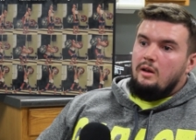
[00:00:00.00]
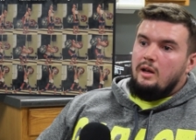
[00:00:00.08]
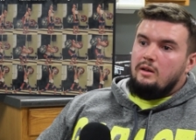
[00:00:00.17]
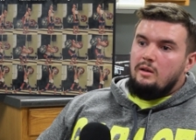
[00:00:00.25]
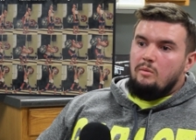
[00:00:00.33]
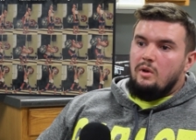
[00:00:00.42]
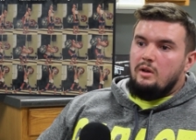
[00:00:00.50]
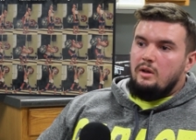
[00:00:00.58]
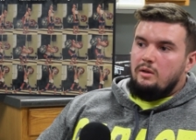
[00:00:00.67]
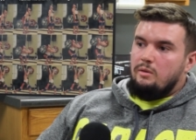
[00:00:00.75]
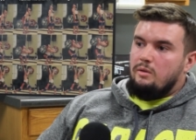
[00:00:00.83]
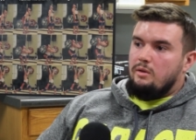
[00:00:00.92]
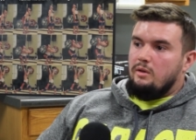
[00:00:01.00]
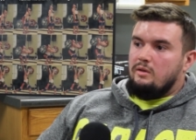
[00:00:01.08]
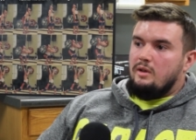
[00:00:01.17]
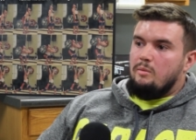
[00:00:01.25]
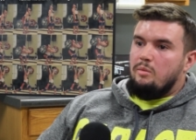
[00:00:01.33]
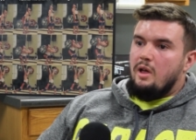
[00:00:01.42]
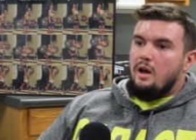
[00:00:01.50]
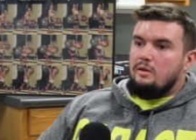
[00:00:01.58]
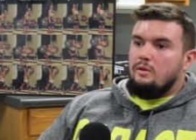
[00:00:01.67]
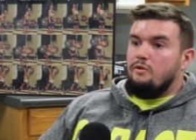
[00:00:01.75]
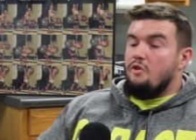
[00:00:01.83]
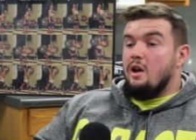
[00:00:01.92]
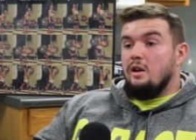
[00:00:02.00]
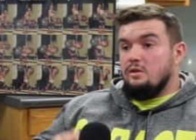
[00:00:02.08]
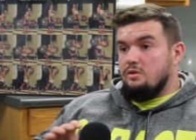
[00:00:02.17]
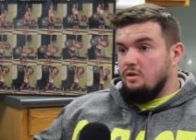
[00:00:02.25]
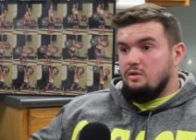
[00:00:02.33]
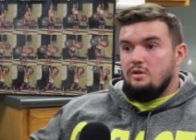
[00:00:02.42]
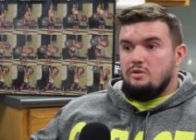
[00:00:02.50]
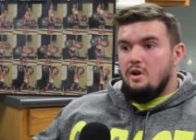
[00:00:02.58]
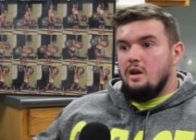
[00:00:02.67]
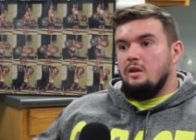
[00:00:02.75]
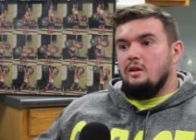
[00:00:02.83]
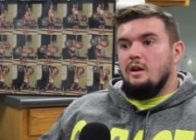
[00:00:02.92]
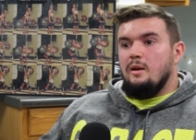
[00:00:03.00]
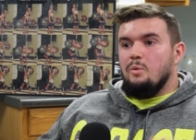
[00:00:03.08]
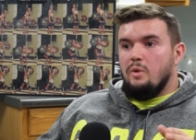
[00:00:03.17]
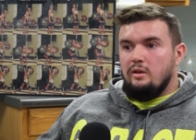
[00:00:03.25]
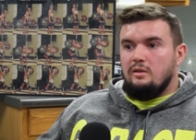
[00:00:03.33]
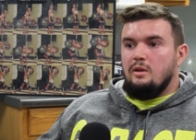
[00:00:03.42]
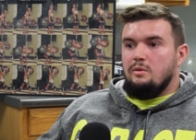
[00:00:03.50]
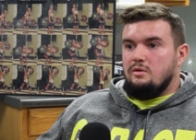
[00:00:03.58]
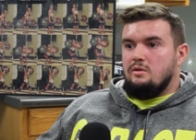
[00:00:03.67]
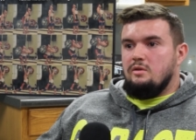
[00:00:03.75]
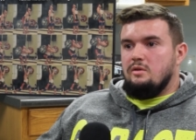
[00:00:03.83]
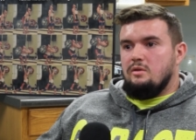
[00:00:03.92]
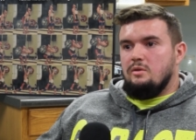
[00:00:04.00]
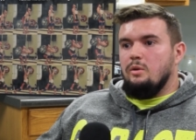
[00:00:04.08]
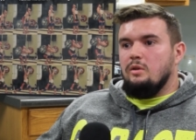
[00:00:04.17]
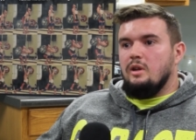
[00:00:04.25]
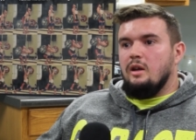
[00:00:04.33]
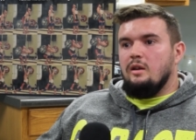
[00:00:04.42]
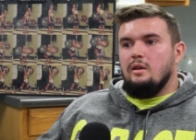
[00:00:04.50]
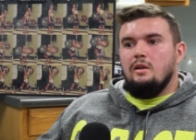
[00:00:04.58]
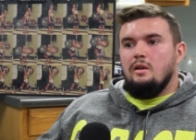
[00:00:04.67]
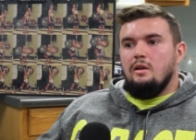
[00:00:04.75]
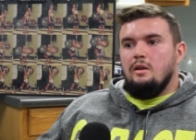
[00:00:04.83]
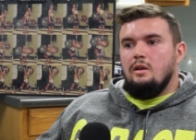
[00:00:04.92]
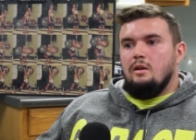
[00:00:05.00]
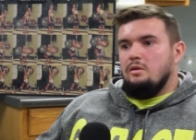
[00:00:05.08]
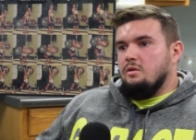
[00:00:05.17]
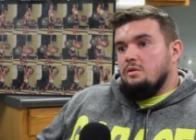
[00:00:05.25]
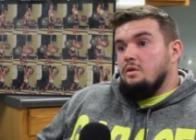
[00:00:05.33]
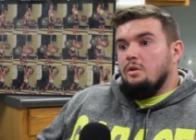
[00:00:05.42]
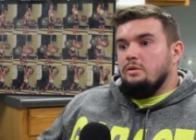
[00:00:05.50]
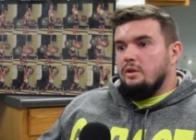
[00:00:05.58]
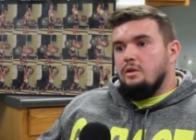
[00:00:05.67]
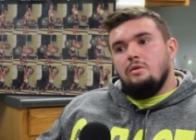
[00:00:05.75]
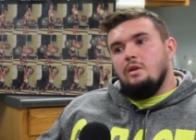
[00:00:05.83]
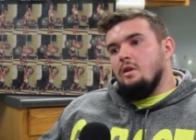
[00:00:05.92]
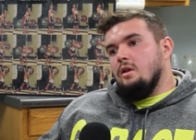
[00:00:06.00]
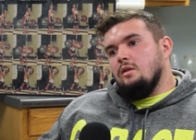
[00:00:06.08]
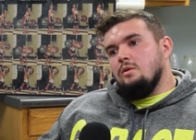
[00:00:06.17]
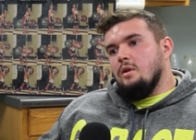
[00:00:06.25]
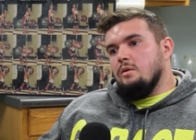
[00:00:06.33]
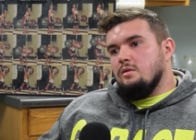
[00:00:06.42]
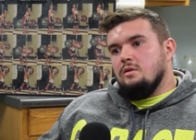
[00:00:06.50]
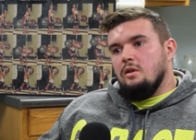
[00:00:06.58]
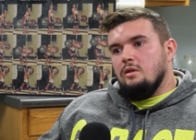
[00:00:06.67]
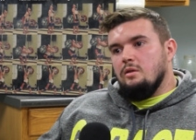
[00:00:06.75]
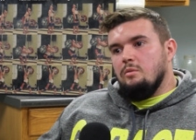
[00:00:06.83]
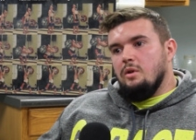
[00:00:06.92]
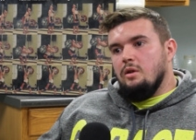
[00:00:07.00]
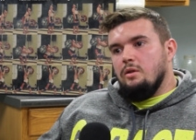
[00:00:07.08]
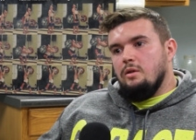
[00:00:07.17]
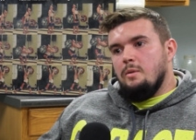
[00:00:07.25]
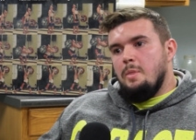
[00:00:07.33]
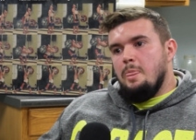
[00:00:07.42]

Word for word: It's a Monday through Thursday block. So Friday's just a training day. Wednesday was just a school day. So it's really only three days where I was. people party both. a lot